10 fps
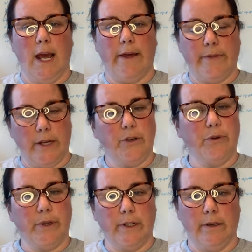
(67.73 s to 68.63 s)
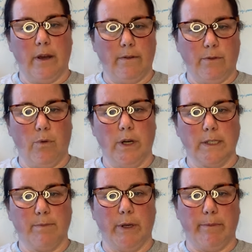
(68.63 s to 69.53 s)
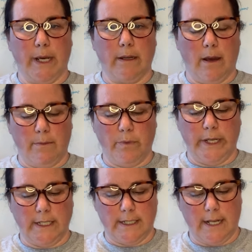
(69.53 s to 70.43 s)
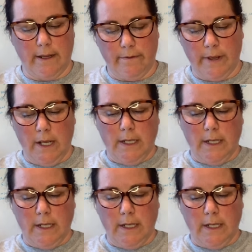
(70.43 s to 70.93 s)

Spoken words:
and then you can of course put it back up when it's safe.